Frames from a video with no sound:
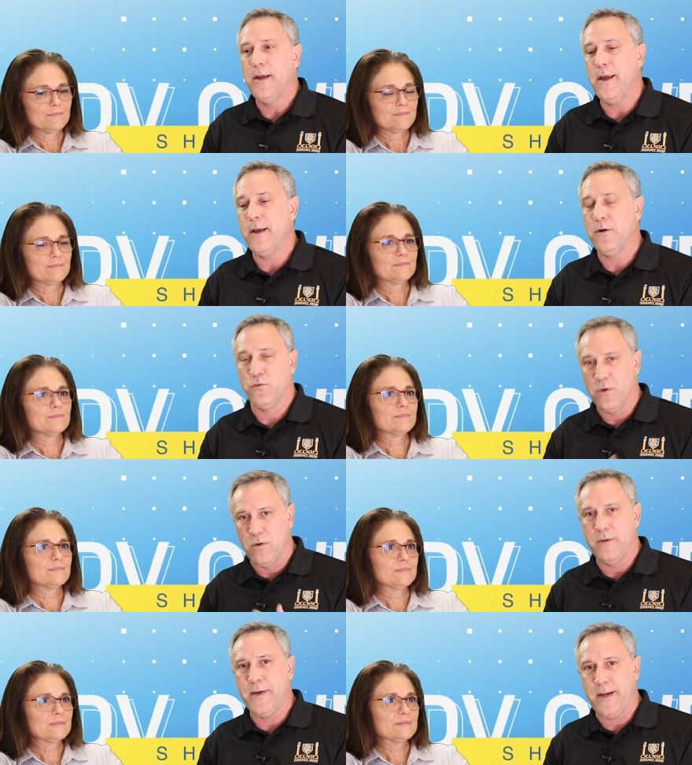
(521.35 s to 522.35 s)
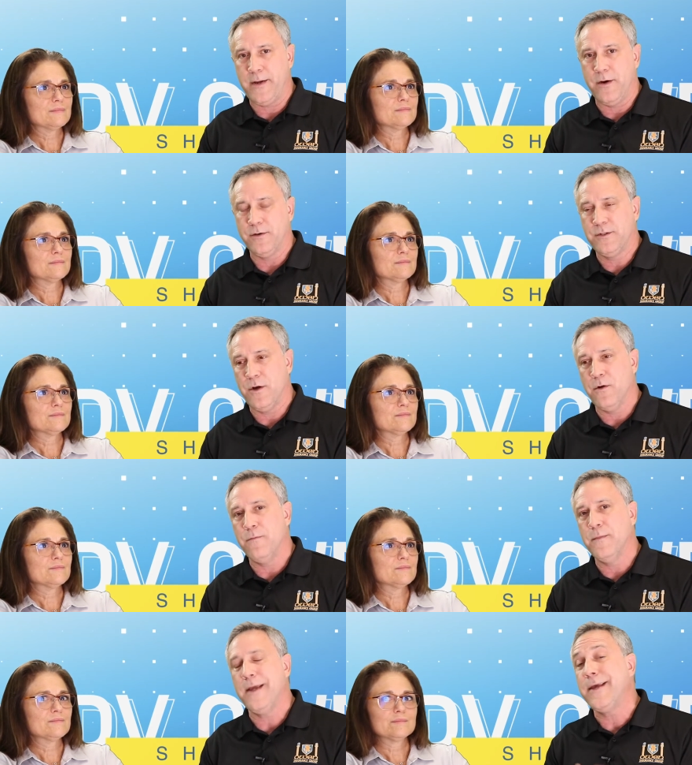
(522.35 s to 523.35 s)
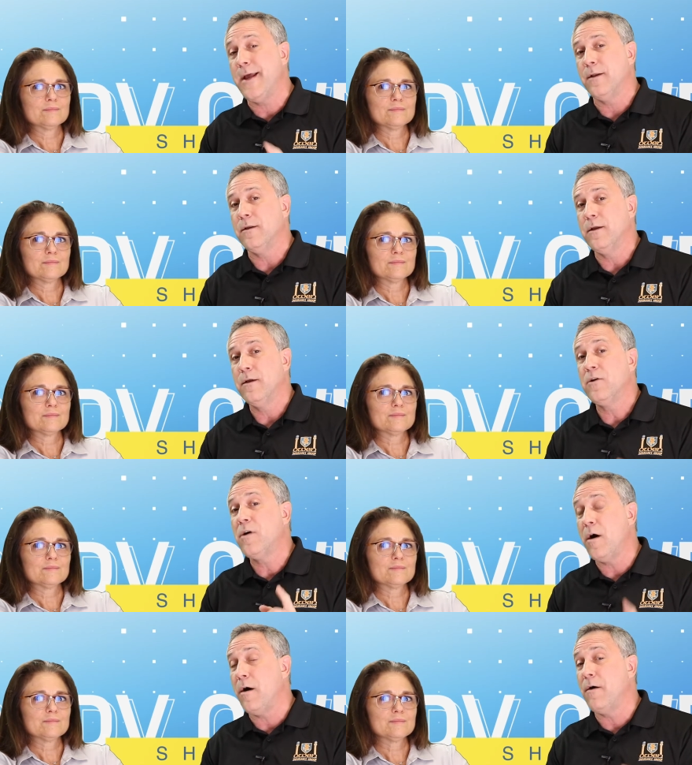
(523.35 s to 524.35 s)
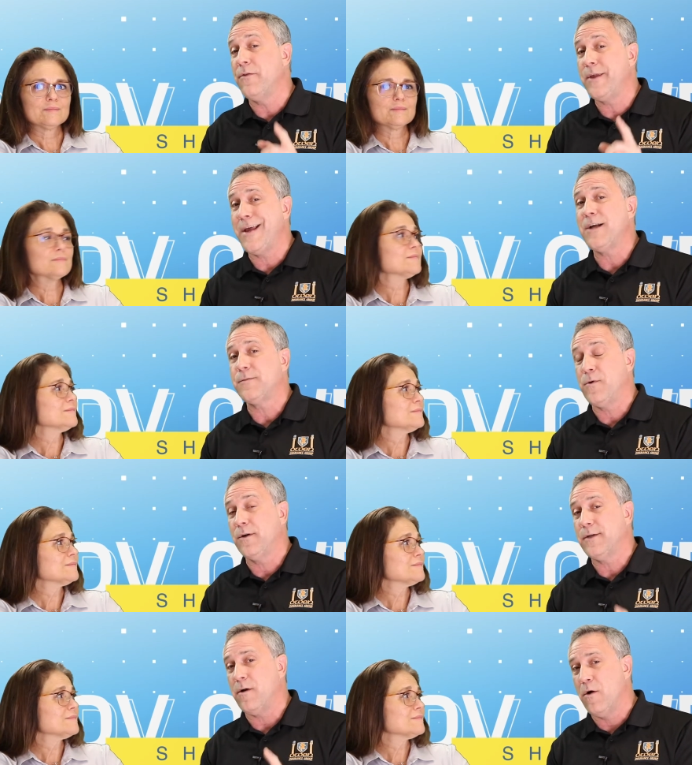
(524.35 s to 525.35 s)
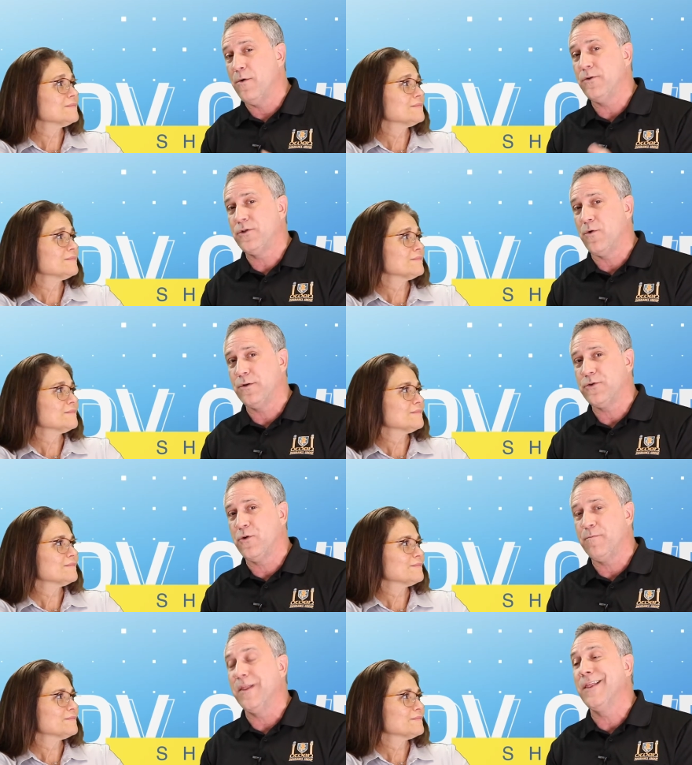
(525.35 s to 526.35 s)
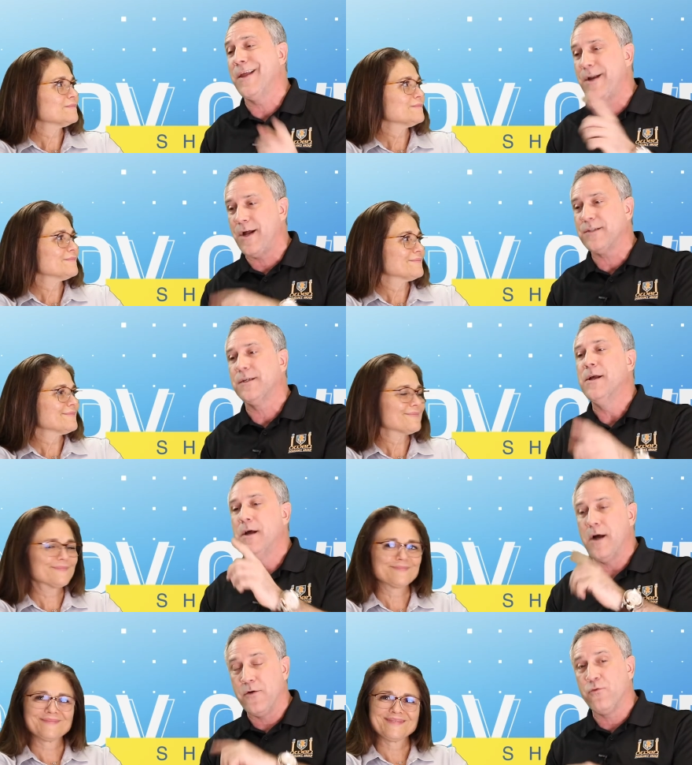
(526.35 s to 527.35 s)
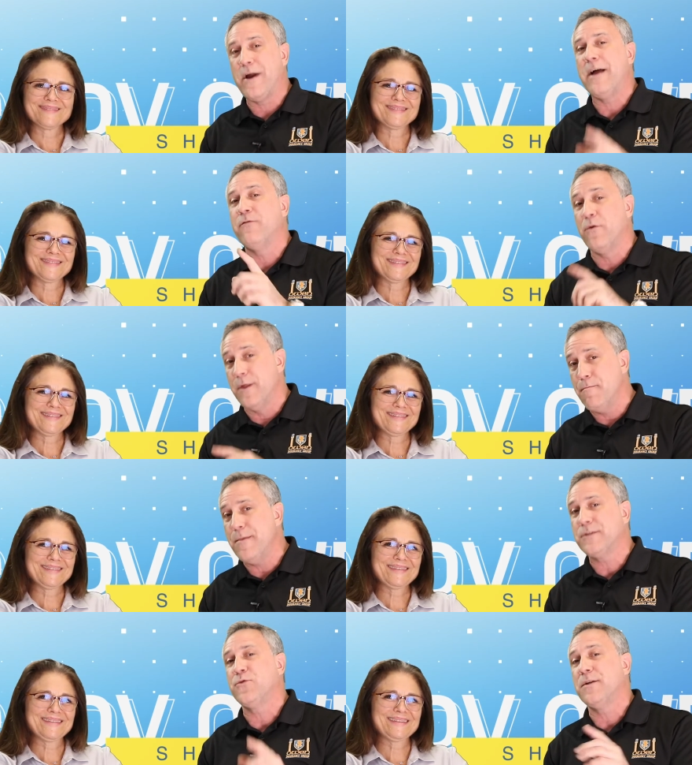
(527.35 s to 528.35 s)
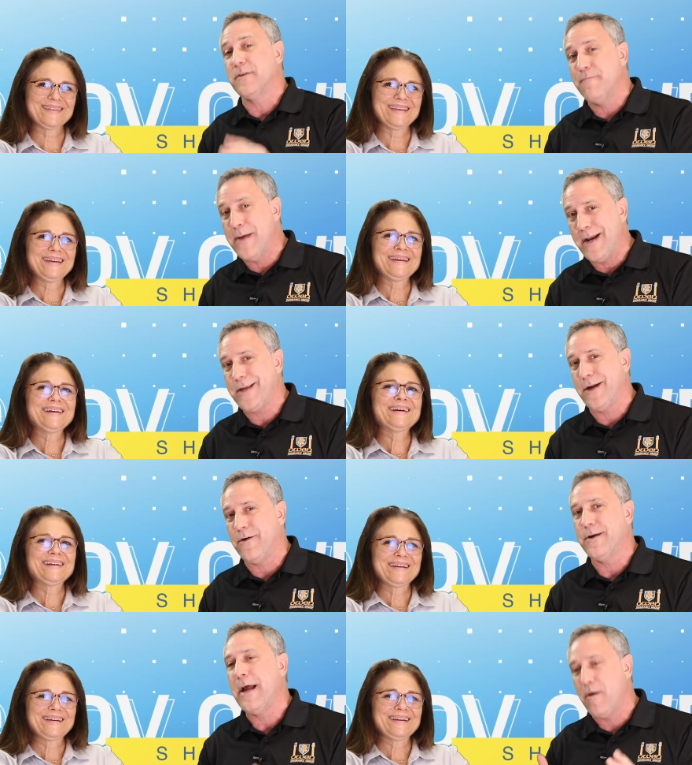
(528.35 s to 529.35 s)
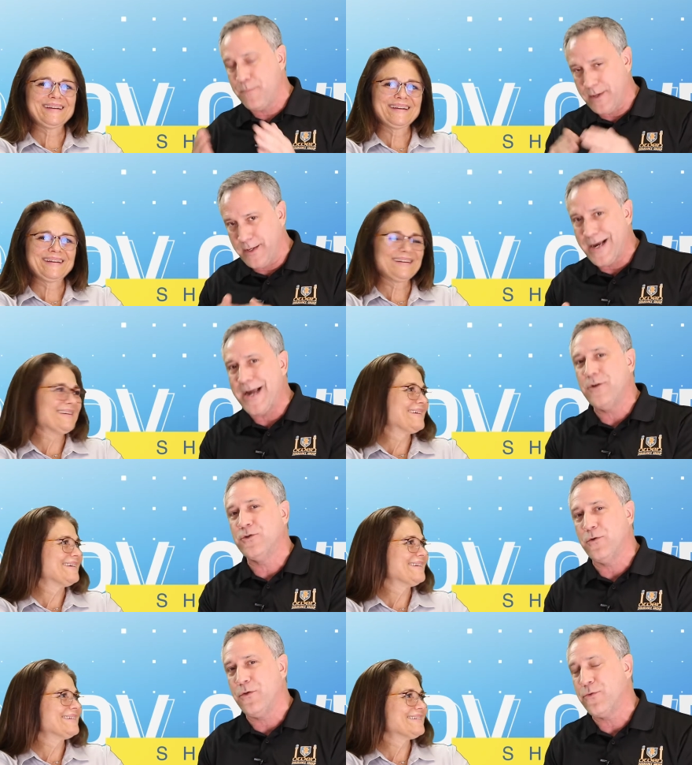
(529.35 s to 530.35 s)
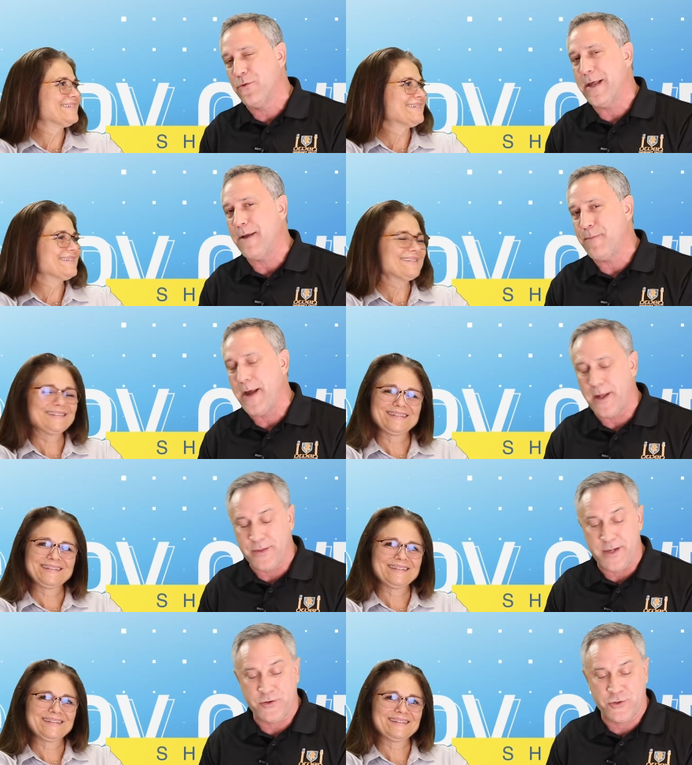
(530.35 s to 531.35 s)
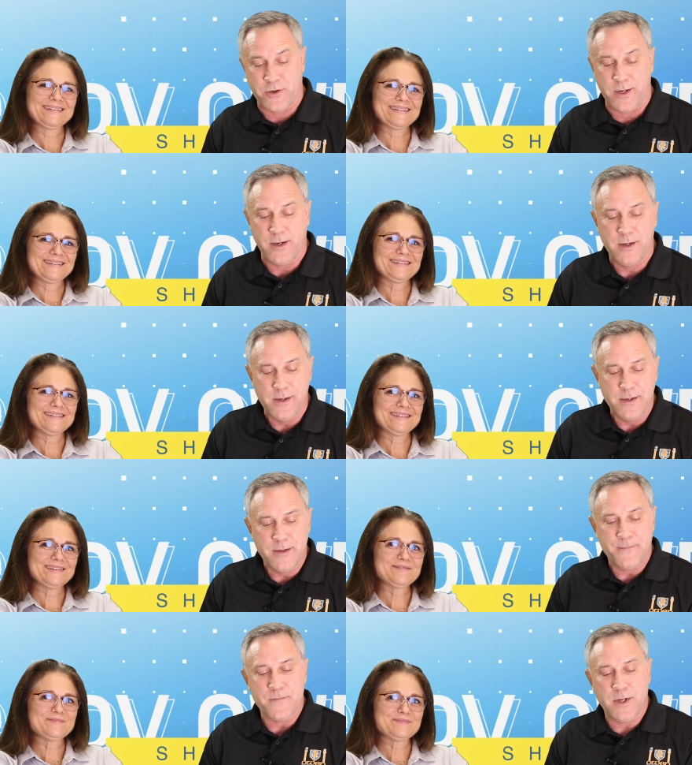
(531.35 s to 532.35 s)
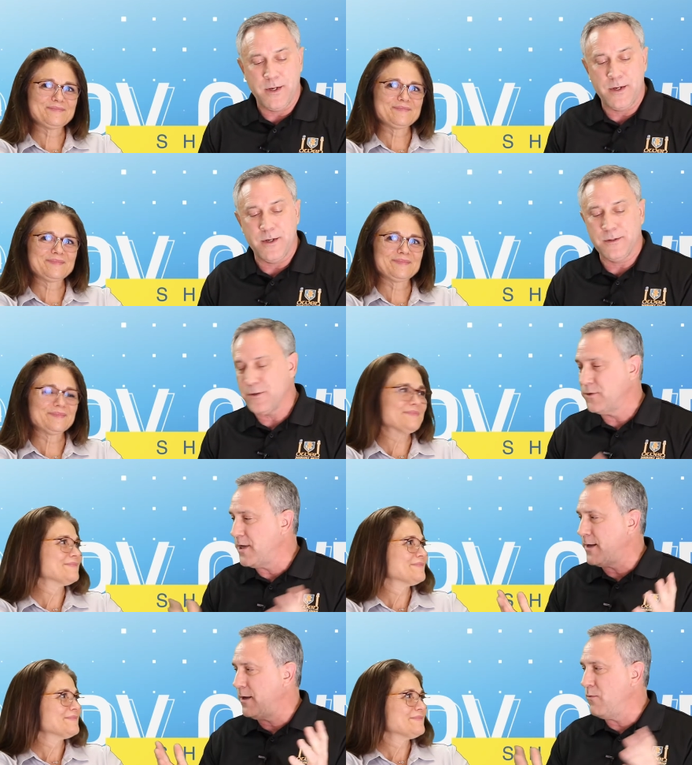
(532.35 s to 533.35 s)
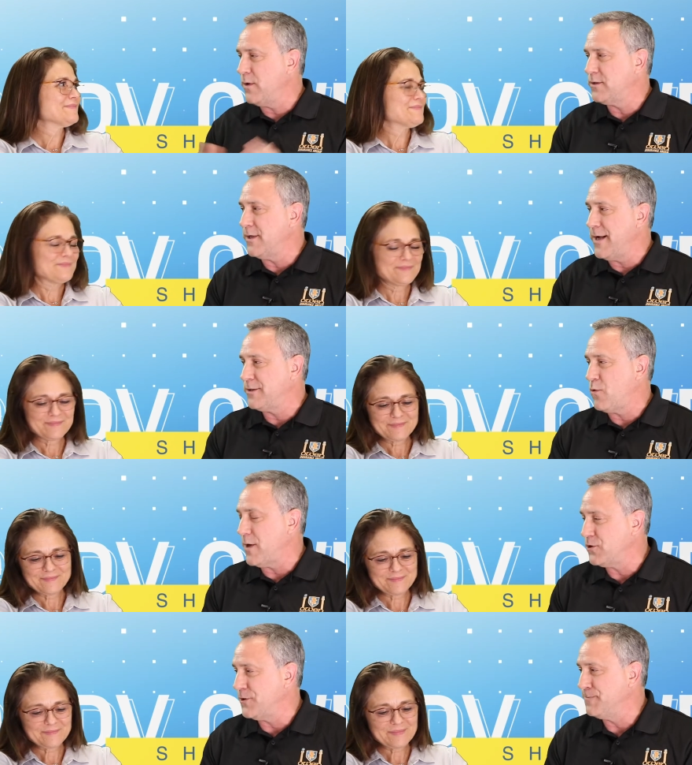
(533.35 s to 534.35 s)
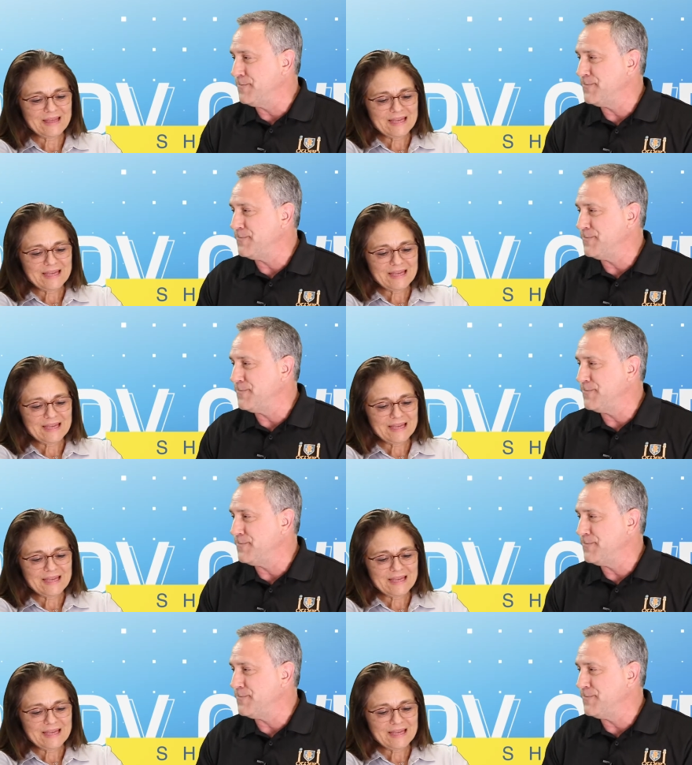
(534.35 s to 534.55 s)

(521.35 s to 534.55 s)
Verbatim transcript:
Speaker 1: and enroll in Medicare. So again, call the experts at Owen Insurance Group. Let us unravel the mysteries of Medicare and help guide you through that path and that journey. So Jackie, what's the next question?